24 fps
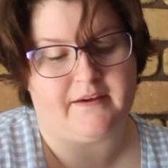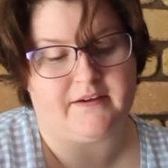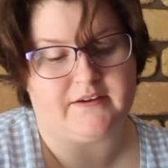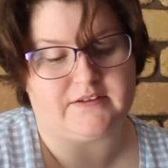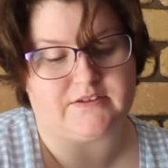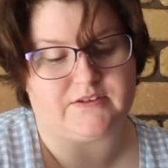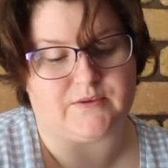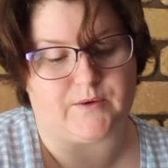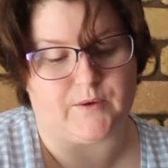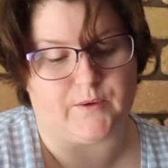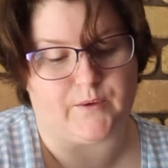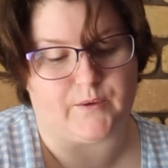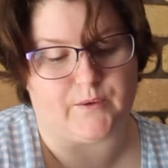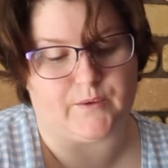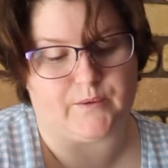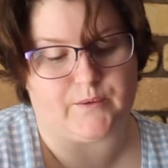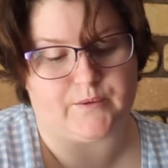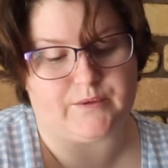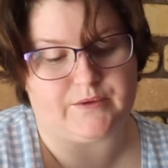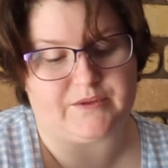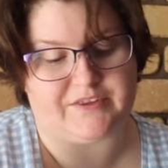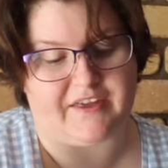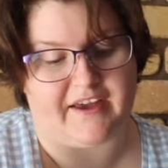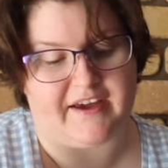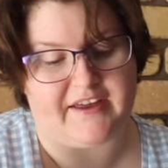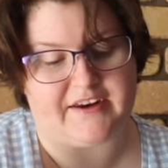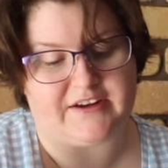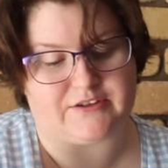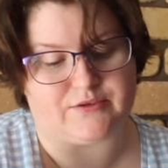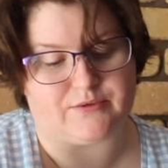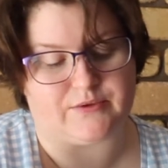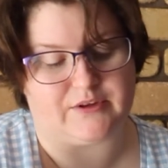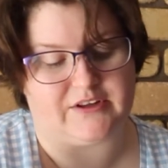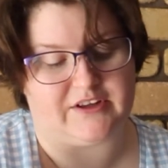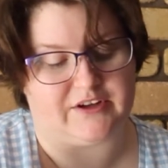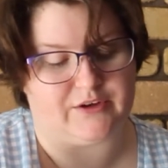So that
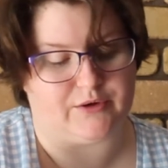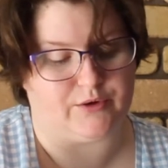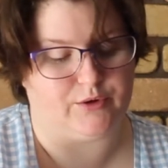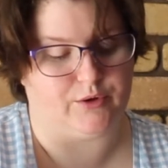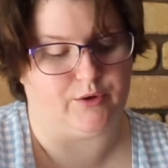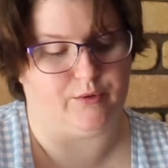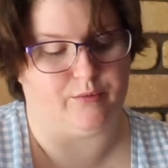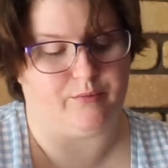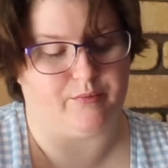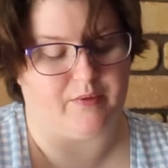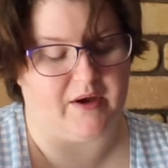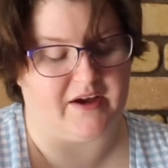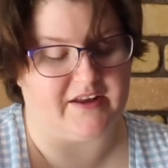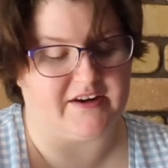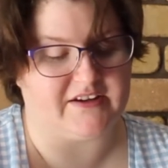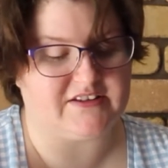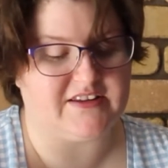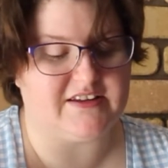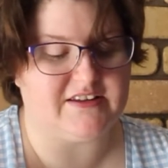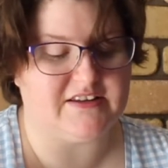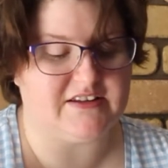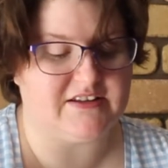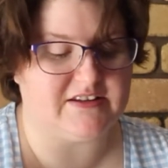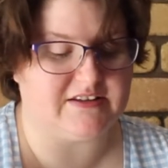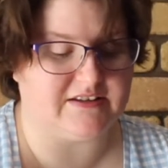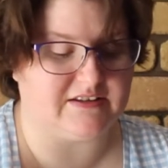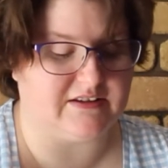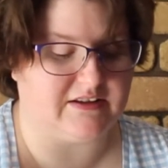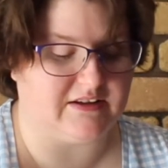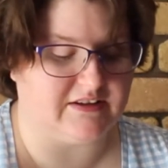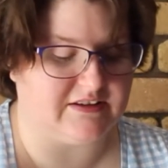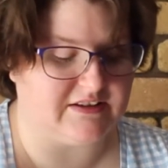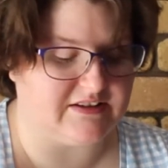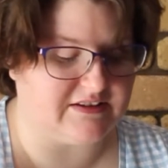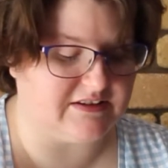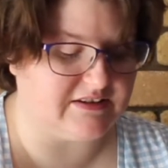is really cool, and it's in
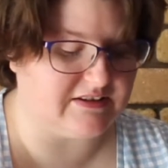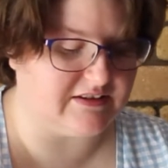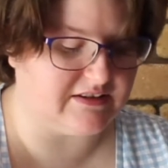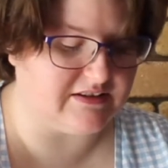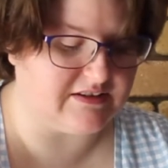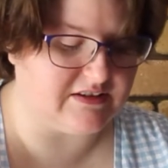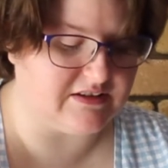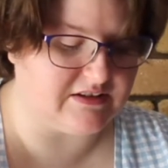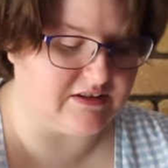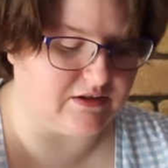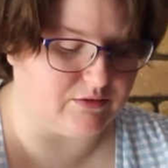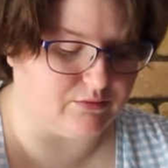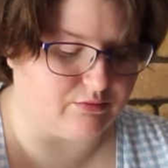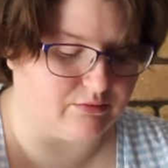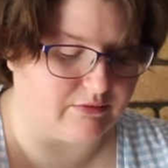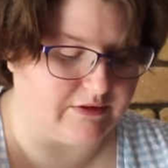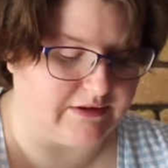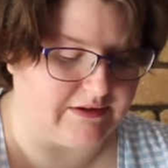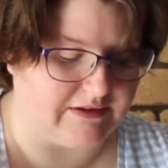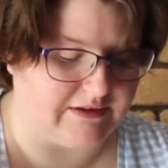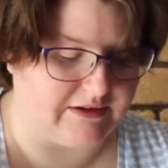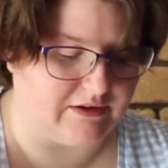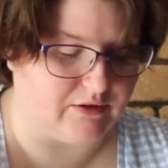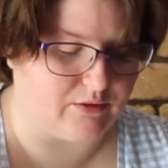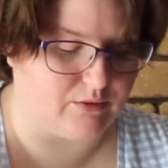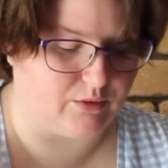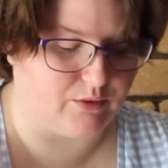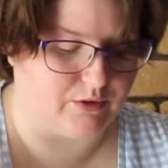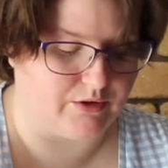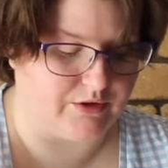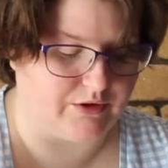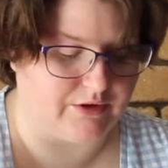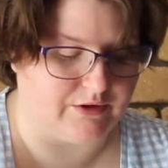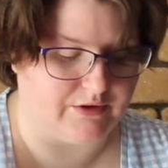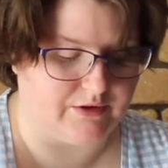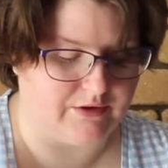this is a really good